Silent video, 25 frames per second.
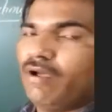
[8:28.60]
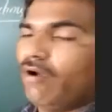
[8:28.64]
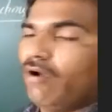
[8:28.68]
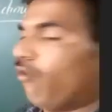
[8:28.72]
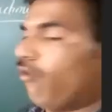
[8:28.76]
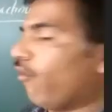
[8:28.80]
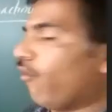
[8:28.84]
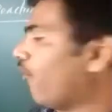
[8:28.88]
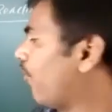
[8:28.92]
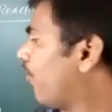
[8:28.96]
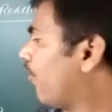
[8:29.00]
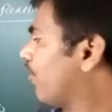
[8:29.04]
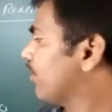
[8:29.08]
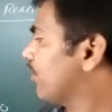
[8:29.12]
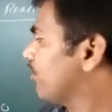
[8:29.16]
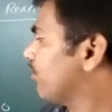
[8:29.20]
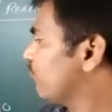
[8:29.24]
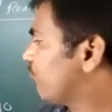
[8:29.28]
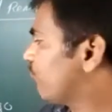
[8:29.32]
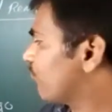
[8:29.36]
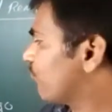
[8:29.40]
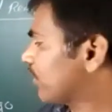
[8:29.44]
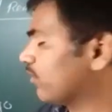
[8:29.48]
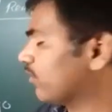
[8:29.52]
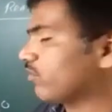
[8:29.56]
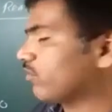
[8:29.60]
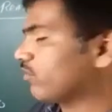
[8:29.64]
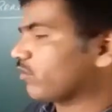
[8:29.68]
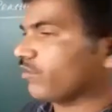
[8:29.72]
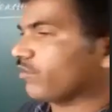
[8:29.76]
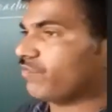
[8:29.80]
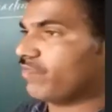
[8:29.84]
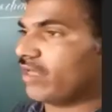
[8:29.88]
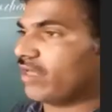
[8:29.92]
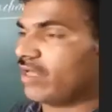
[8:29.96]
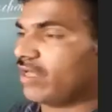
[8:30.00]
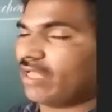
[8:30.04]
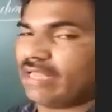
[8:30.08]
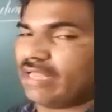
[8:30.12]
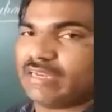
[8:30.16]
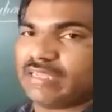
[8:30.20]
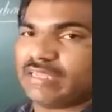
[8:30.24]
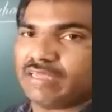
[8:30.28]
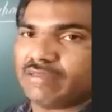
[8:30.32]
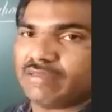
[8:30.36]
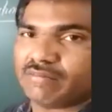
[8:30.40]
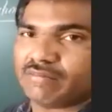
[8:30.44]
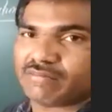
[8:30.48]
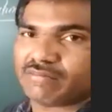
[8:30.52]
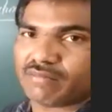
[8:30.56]
or in front of the
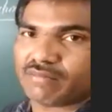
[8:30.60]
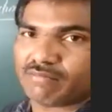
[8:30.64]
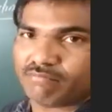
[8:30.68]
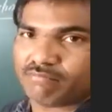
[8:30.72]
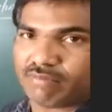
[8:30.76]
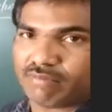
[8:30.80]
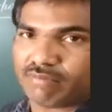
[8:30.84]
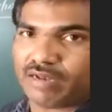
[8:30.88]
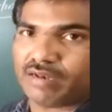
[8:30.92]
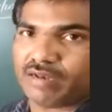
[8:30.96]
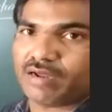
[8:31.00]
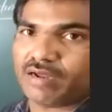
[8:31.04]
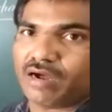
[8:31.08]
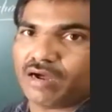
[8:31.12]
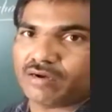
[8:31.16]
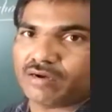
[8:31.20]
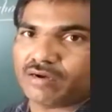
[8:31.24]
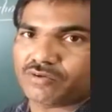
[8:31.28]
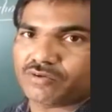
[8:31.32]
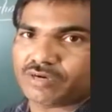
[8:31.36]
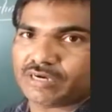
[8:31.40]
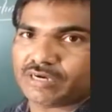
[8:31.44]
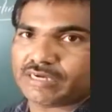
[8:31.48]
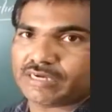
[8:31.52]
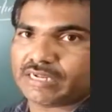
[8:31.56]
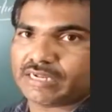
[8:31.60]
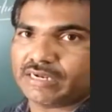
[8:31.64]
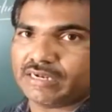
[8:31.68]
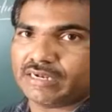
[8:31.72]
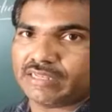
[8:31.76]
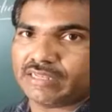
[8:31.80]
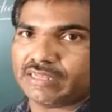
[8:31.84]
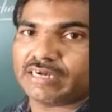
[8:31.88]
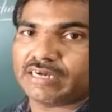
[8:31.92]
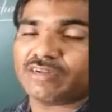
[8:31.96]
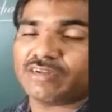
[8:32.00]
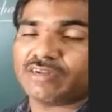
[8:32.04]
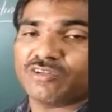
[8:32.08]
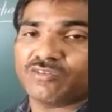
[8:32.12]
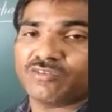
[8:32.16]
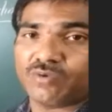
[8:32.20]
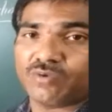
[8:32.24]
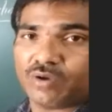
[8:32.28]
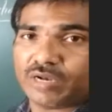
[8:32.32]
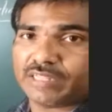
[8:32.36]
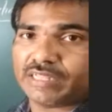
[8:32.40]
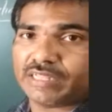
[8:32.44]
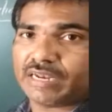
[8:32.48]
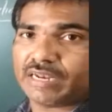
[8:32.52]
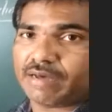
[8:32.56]
any symbol you have to written. That is
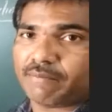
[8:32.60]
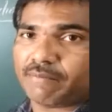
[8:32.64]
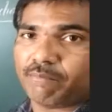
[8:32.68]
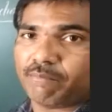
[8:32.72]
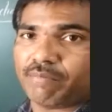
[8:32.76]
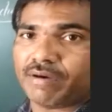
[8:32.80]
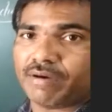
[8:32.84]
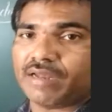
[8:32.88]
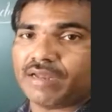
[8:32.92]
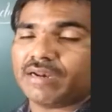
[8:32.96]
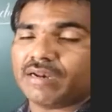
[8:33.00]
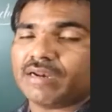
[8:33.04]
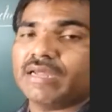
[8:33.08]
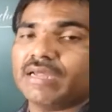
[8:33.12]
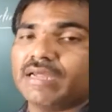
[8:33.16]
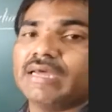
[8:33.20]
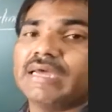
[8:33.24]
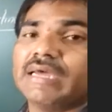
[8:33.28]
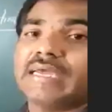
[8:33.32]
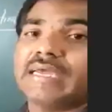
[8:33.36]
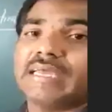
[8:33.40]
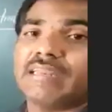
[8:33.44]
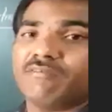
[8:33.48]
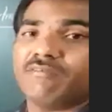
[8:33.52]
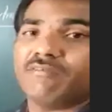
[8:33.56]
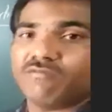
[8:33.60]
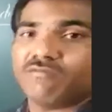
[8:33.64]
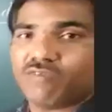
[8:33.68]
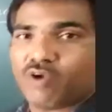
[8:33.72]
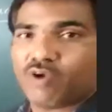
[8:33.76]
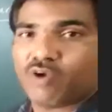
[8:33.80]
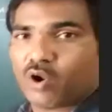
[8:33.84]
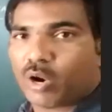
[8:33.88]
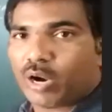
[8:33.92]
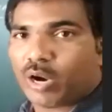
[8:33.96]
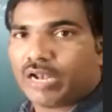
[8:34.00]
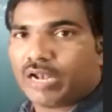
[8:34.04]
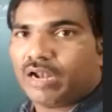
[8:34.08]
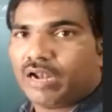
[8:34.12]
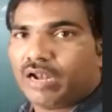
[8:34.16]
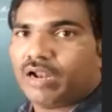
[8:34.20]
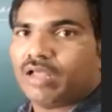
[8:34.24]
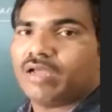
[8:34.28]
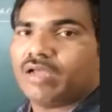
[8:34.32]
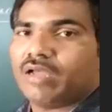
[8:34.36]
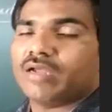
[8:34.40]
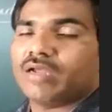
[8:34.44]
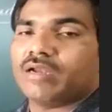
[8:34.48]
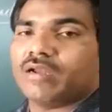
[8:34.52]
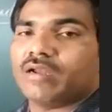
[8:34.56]
only the number involved
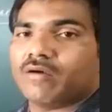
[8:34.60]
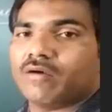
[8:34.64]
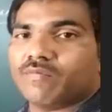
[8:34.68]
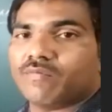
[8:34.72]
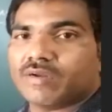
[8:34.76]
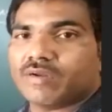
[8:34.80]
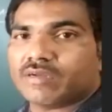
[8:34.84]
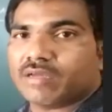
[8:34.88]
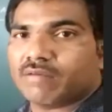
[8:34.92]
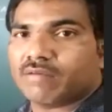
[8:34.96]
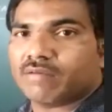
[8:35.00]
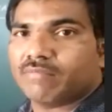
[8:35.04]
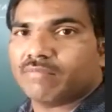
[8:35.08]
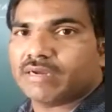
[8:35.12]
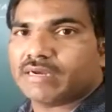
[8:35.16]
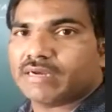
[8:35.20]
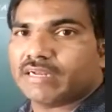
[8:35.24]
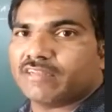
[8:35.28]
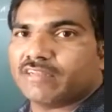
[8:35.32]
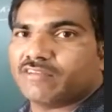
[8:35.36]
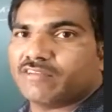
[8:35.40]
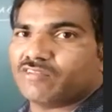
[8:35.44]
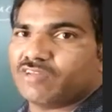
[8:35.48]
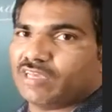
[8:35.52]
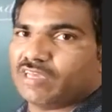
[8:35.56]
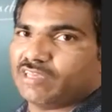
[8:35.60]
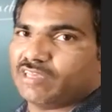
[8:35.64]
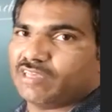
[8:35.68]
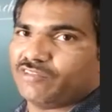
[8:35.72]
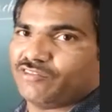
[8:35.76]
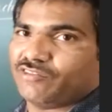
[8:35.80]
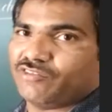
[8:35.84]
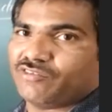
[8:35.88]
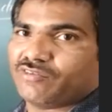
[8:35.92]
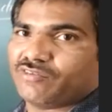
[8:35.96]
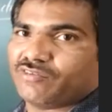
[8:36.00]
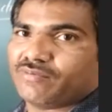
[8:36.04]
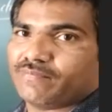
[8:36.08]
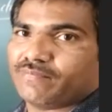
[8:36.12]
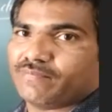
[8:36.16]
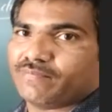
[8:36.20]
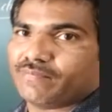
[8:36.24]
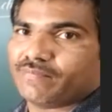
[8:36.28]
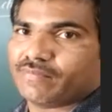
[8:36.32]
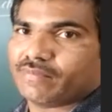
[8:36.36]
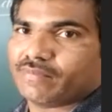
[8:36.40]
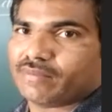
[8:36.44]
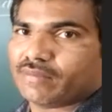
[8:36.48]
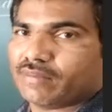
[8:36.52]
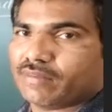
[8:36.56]
in our chemical change.
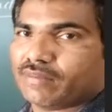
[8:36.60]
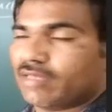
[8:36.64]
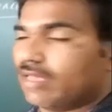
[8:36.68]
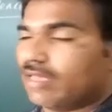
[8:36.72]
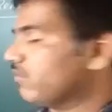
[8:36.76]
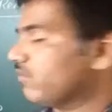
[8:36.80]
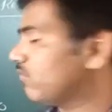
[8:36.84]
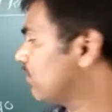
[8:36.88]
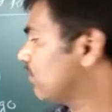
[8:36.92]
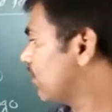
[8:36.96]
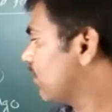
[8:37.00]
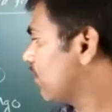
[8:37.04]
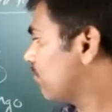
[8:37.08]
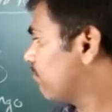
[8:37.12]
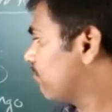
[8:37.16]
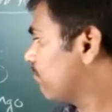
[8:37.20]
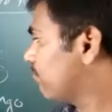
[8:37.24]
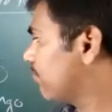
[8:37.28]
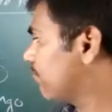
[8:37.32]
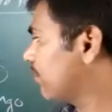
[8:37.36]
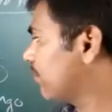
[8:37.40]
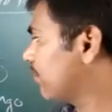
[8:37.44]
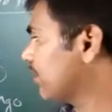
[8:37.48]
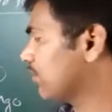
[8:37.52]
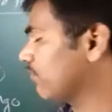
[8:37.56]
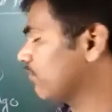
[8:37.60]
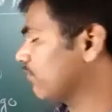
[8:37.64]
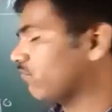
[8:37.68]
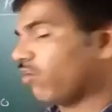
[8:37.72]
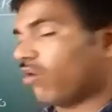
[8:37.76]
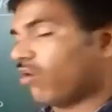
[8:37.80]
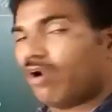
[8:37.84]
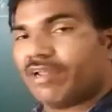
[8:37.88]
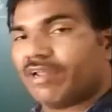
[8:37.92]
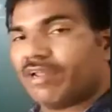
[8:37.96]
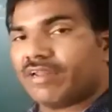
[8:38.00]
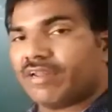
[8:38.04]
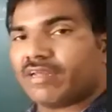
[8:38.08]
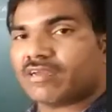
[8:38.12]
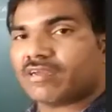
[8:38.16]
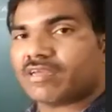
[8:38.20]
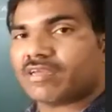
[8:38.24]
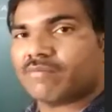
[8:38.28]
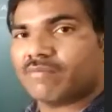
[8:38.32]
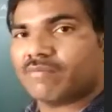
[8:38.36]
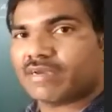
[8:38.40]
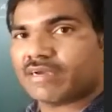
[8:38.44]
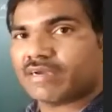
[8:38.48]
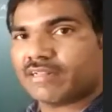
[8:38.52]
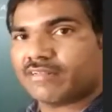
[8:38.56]
If the number involved in a
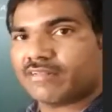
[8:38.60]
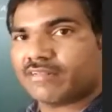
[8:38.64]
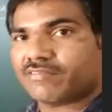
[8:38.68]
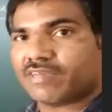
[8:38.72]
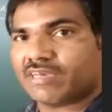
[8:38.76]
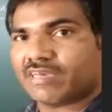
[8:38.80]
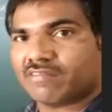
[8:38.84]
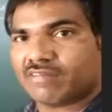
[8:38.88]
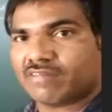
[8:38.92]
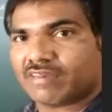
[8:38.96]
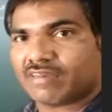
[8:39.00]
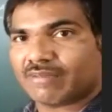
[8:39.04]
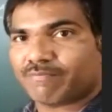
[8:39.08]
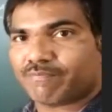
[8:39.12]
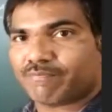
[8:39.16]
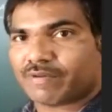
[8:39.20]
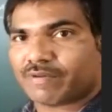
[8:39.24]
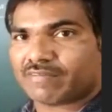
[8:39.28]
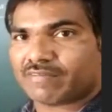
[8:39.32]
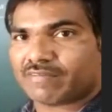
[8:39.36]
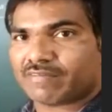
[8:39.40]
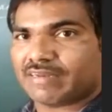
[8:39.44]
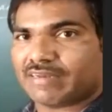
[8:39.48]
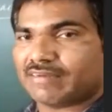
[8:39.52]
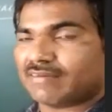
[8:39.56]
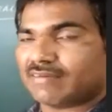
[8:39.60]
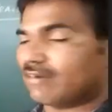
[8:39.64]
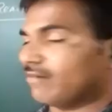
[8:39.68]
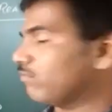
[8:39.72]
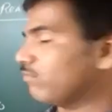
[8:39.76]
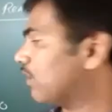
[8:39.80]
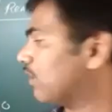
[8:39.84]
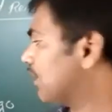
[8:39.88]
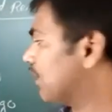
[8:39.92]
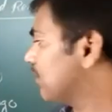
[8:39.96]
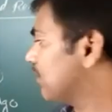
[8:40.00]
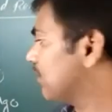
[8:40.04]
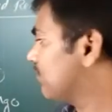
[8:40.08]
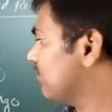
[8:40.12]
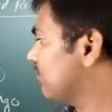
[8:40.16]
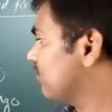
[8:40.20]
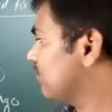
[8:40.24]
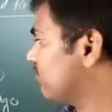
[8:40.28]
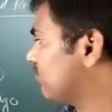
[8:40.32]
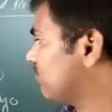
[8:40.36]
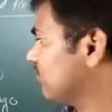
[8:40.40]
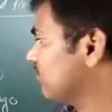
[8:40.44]
chemical change represented by this